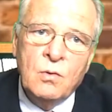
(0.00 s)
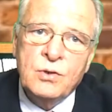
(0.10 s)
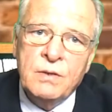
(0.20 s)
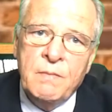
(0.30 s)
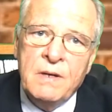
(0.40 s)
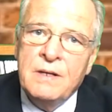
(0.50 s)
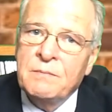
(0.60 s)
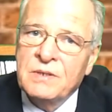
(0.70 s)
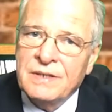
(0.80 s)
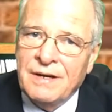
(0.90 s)
Chi Minh
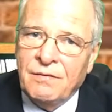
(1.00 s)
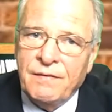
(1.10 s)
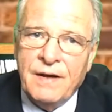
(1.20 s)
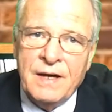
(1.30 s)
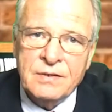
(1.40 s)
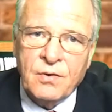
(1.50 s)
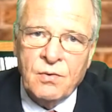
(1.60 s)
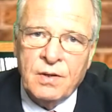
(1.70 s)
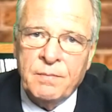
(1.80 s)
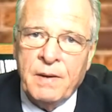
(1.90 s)
himself
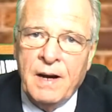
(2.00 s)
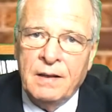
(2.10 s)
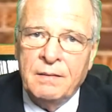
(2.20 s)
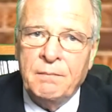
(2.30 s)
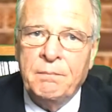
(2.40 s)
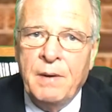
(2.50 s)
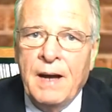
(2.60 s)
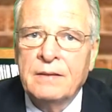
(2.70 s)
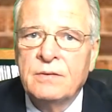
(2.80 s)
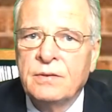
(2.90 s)
escorted the pilot
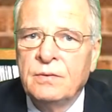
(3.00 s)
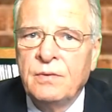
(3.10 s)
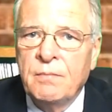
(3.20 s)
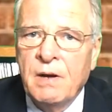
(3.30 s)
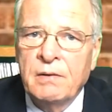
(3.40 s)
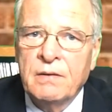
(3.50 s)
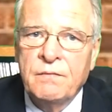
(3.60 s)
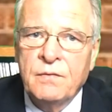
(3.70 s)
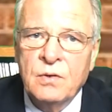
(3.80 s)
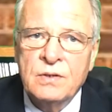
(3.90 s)
back to the American
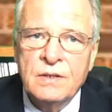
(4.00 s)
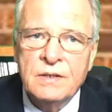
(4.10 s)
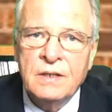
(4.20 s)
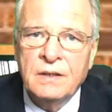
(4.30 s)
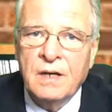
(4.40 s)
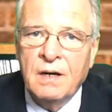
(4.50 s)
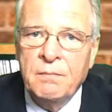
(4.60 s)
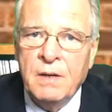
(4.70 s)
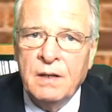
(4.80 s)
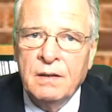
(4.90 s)
forces in
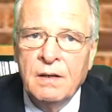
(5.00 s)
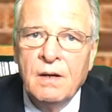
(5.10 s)
Kunming,